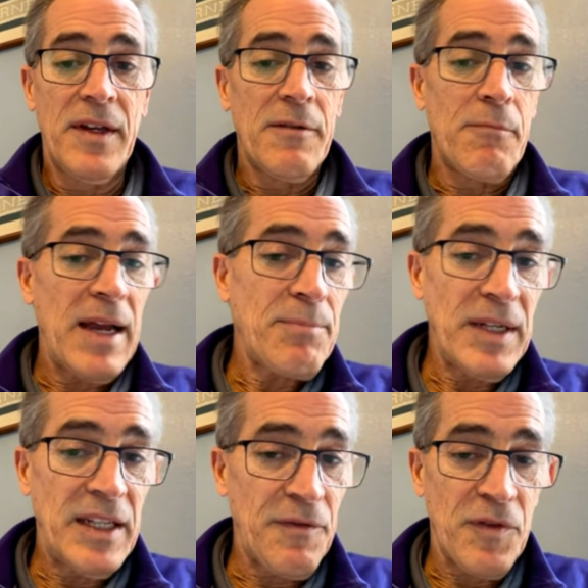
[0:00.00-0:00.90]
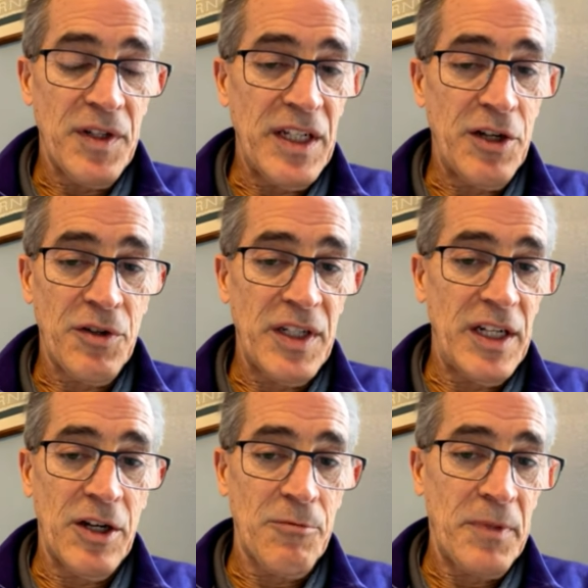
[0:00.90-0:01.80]
might be different year to
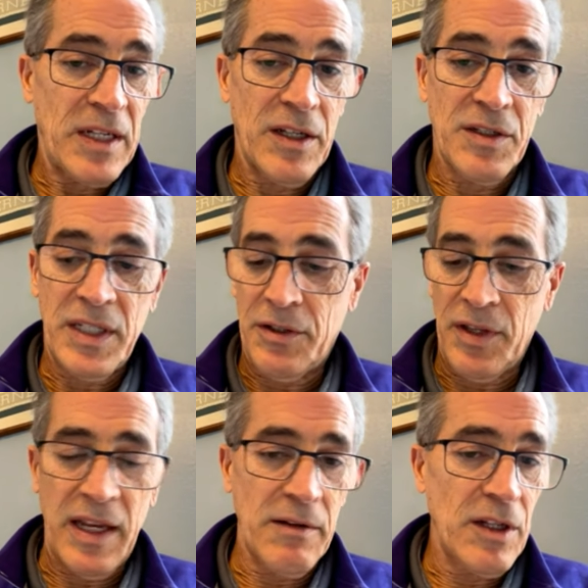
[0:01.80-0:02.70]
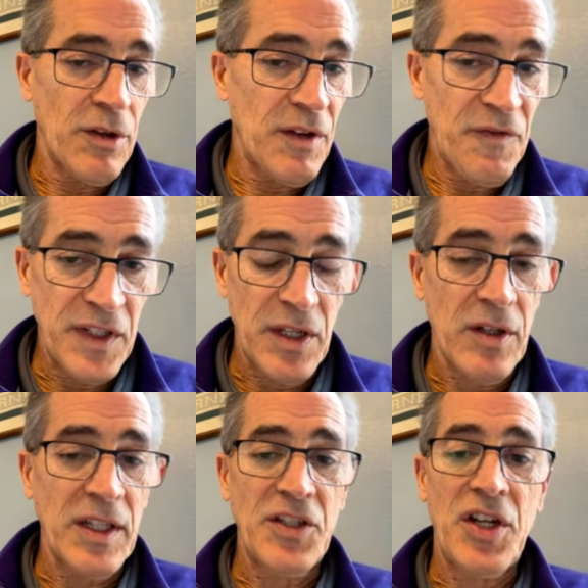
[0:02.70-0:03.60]
year because either they, you know, they
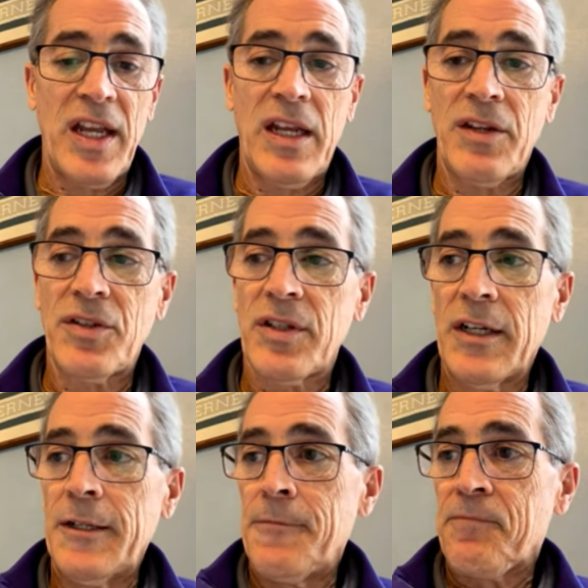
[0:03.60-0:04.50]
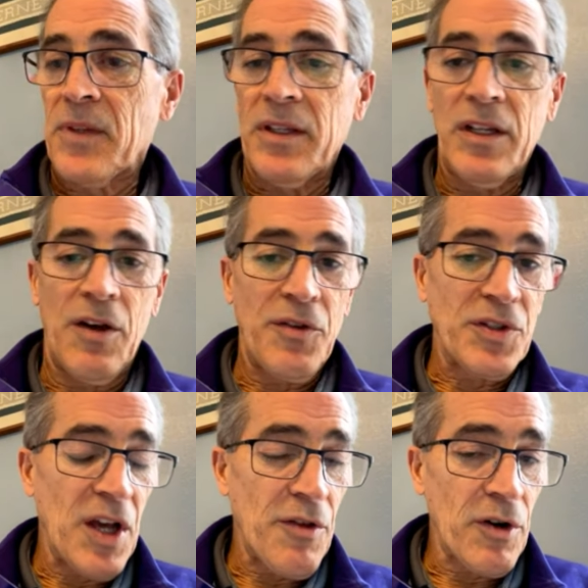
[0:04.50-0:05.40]
physically changed, you know,
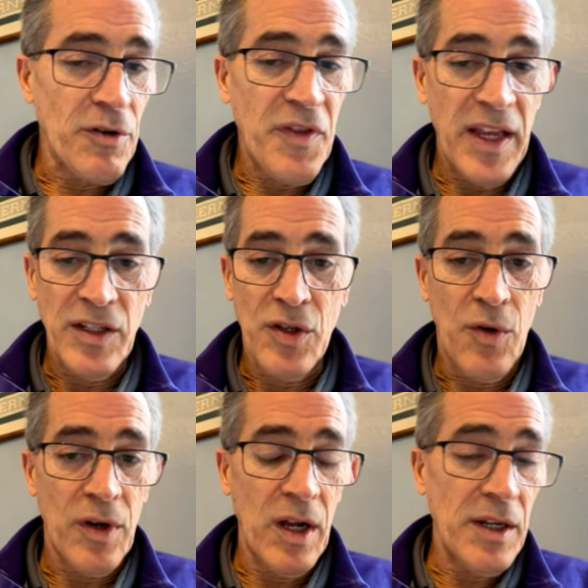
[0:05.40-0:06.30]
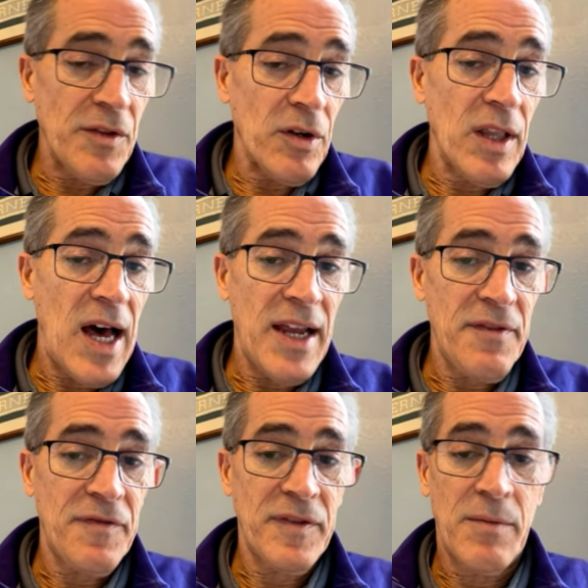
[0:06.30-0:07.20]
there's other things going on in their
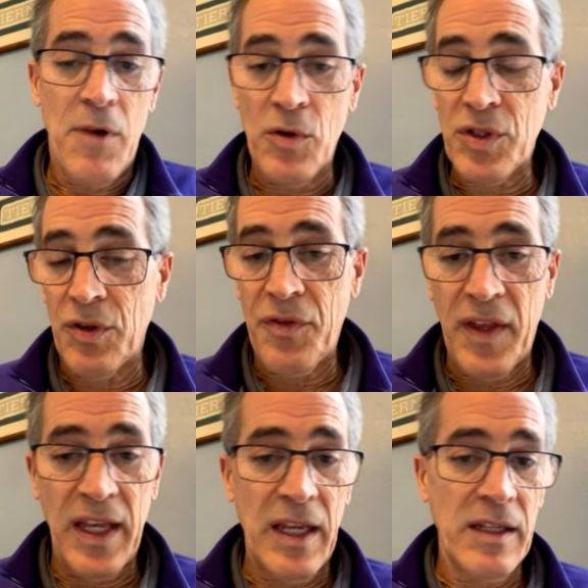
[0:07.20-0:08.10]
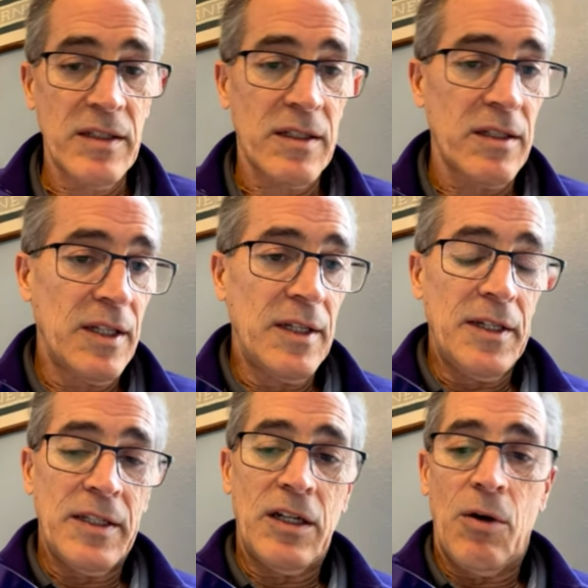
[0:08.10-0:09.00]
life, emotional things,
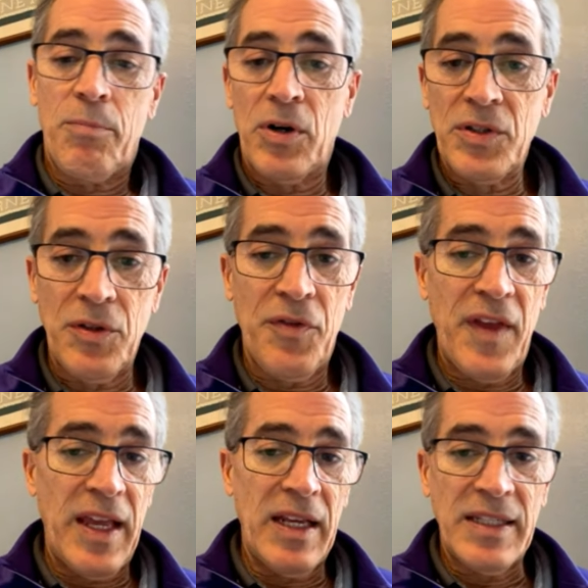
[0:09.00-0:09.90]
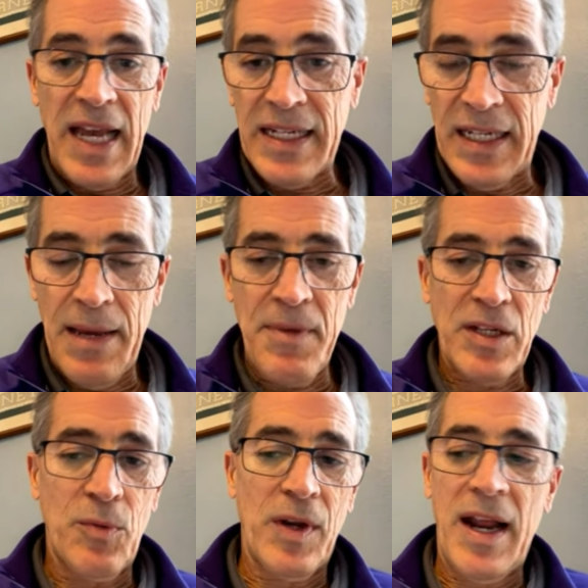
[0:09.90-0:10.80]
you know, personal things,
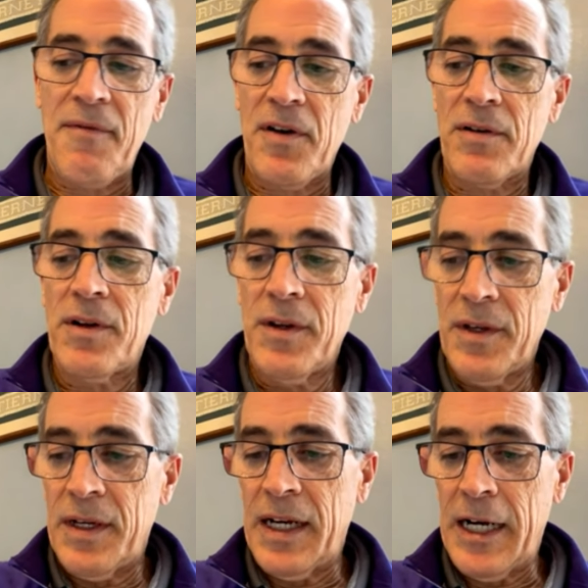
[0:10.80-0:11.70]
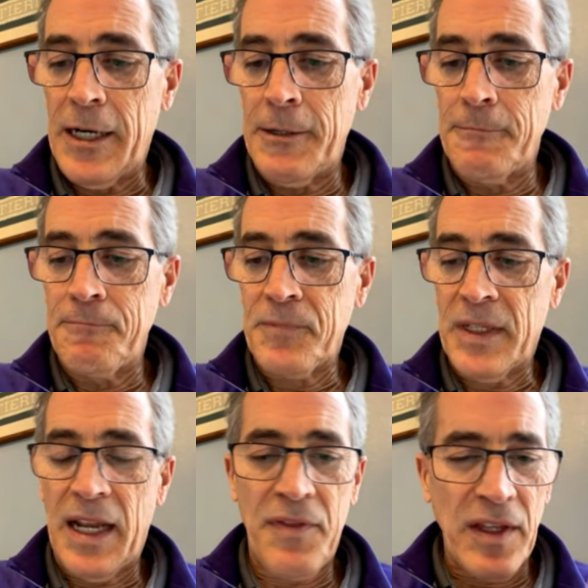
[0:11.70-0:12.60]
academics, whatever. And
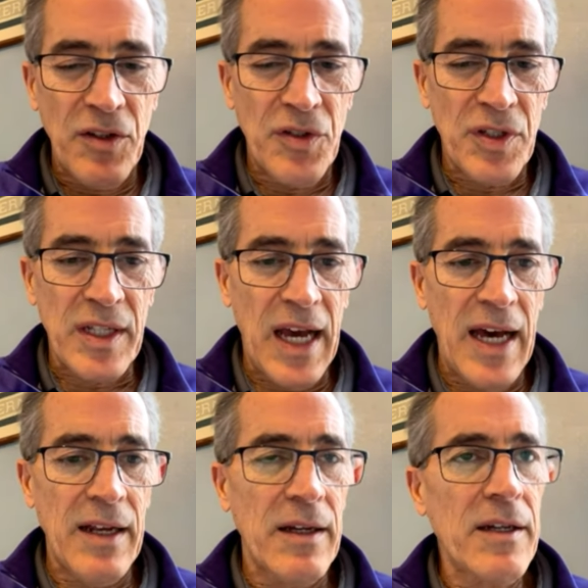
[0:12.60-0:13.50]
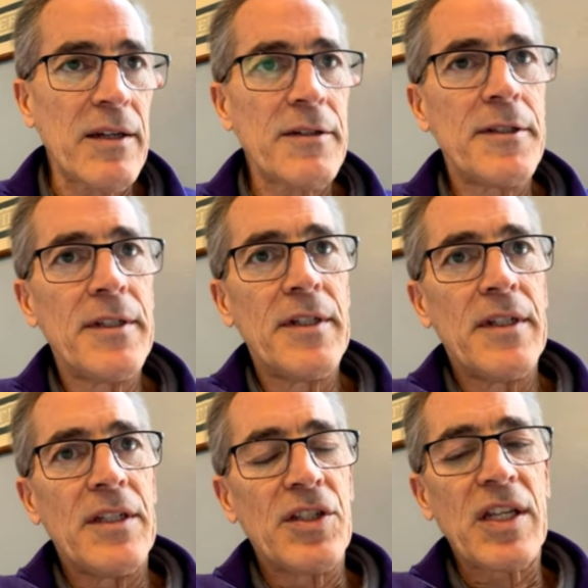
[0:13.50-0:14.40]
I think you just gotta
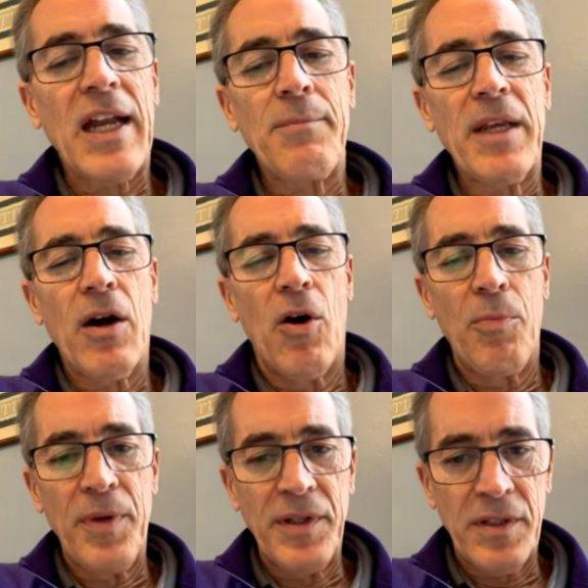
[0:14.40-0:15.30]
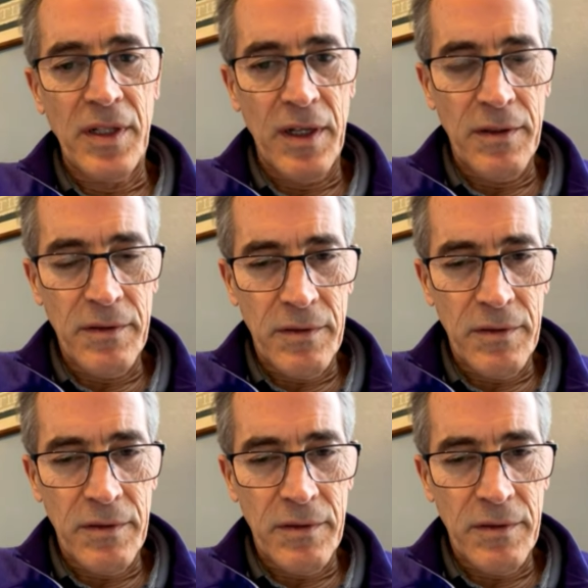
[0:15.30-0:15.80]
be open to